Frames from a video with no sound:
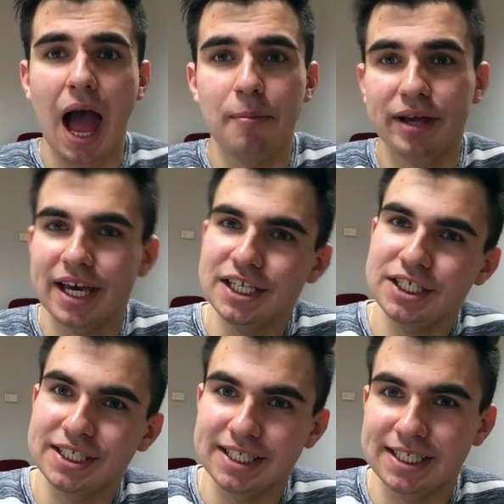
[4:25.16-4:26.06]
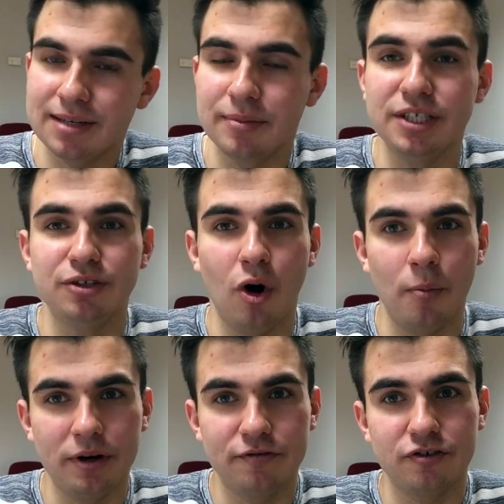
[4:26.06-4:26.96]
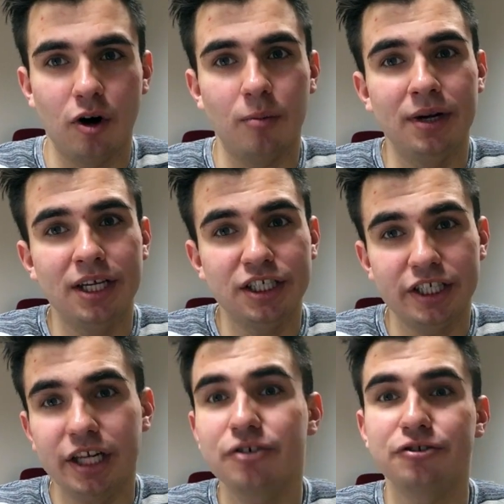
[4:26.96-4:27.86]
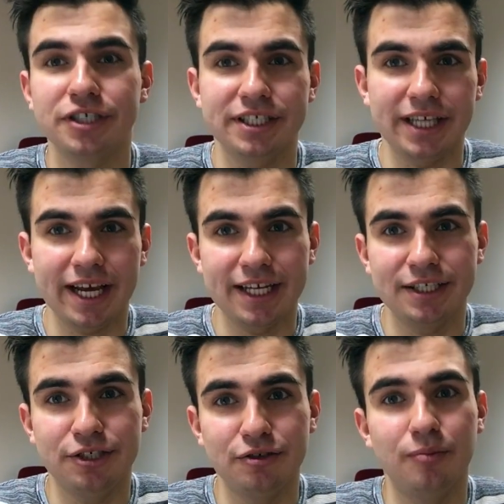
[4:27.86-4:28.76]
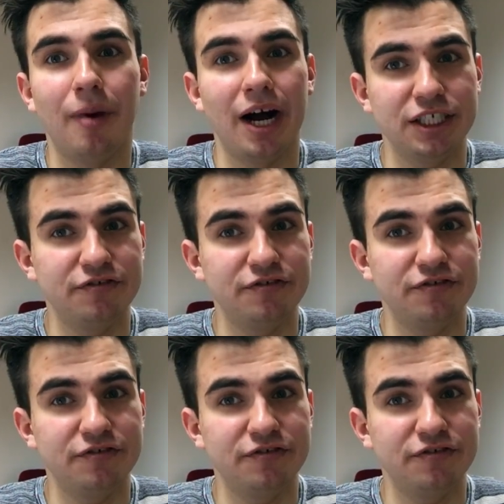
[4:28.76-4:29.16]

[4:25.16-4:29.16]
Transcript: Application system is open from January 2nd to March